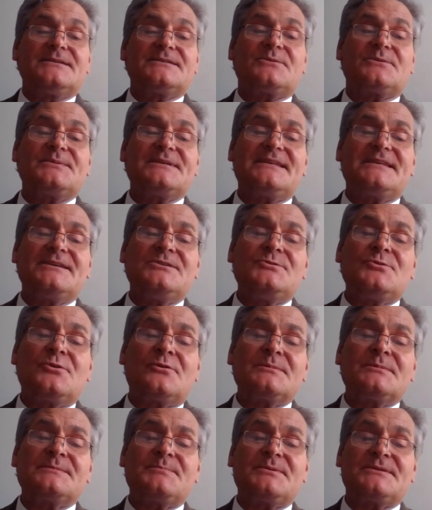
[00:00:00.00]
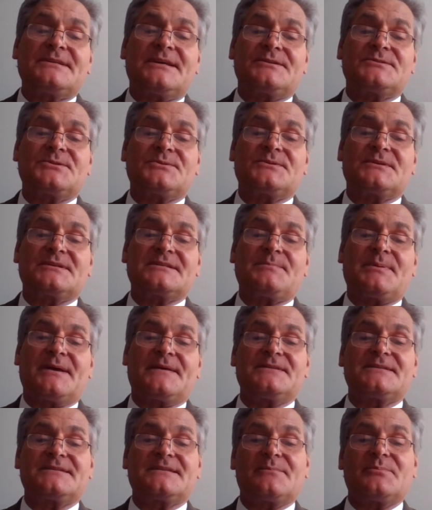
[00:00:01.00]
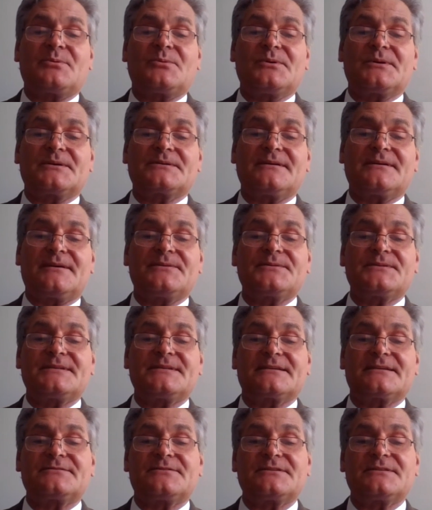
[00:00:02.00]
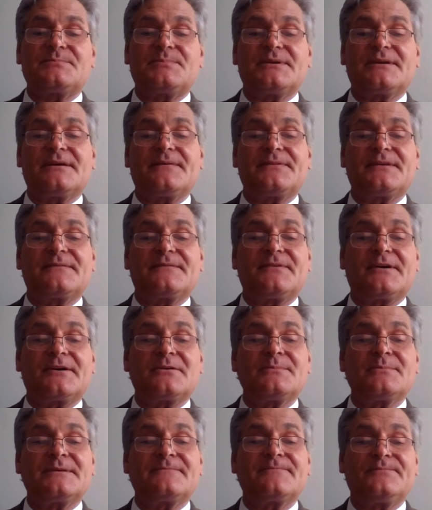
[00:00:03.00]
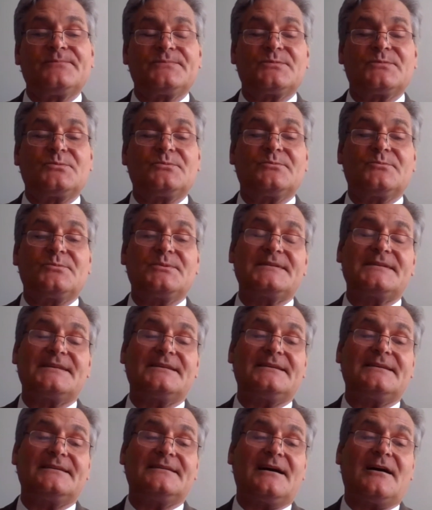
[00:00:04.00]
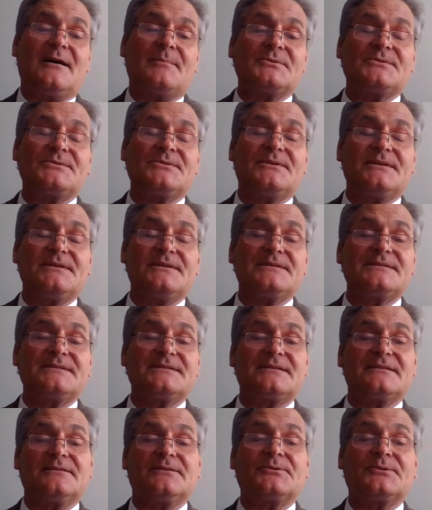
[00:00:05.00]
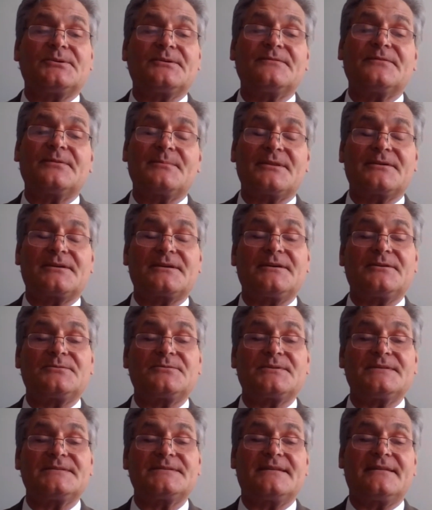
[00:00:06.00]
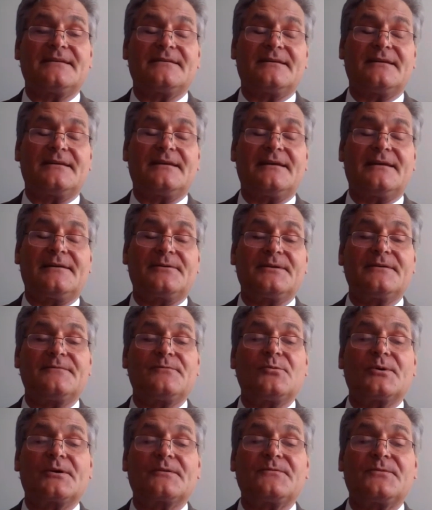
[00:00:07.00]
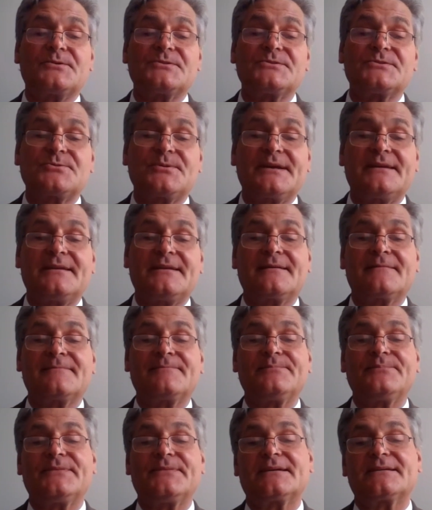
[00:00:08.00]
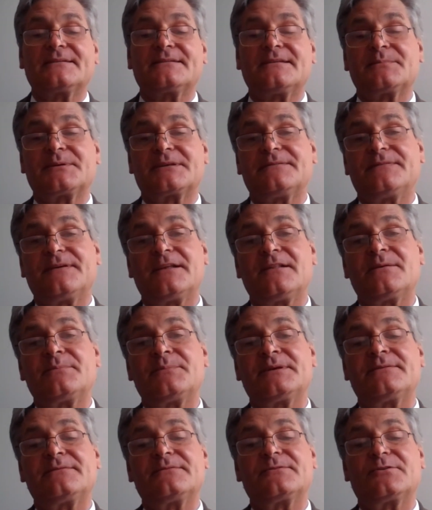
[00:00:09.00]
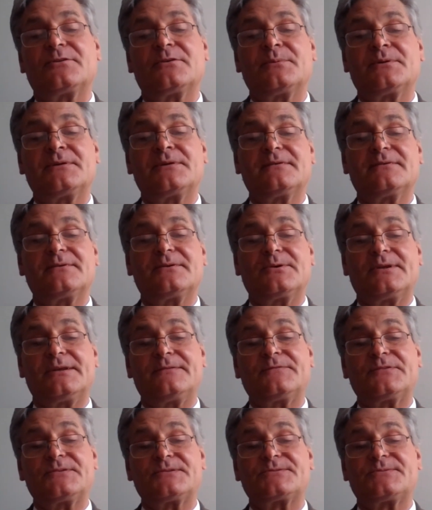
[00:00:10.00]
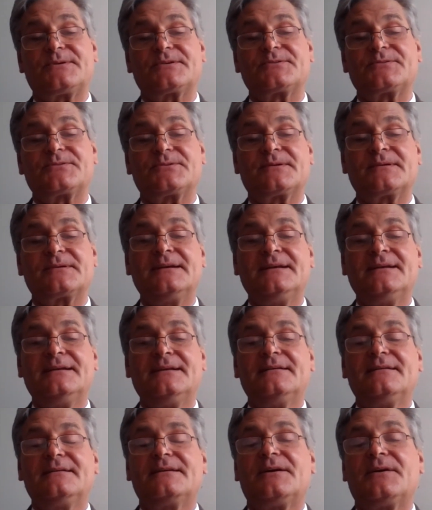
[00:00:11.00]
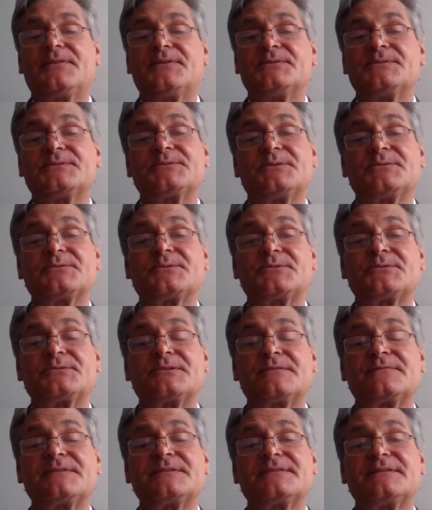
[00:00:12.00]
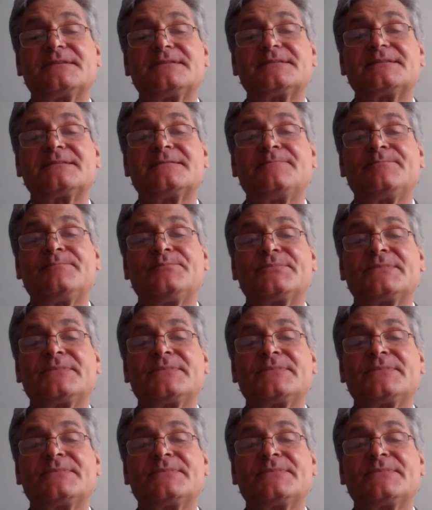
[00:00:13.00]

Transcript: So we see enormous potential to expand this type of work to other sectors beyond the environment. We see opportunities to learn from other countries in the area of workforce training, economic development, urban infrastructure, health and social services.